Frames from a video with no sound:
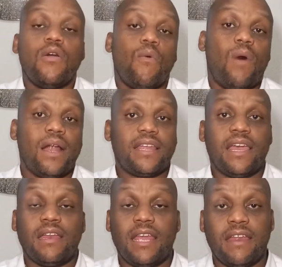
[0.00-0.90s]
one
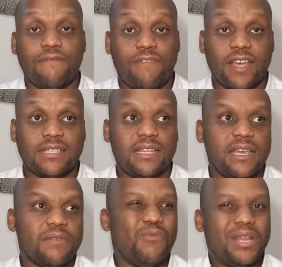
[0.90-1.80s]
can invest
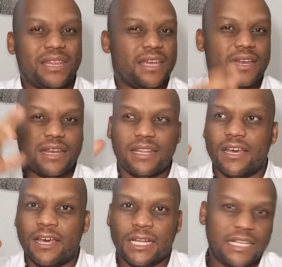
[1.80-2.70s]
in within the
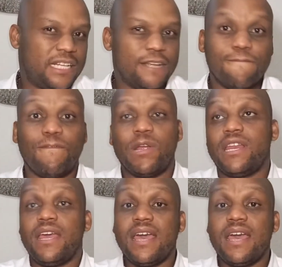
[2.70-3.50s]
different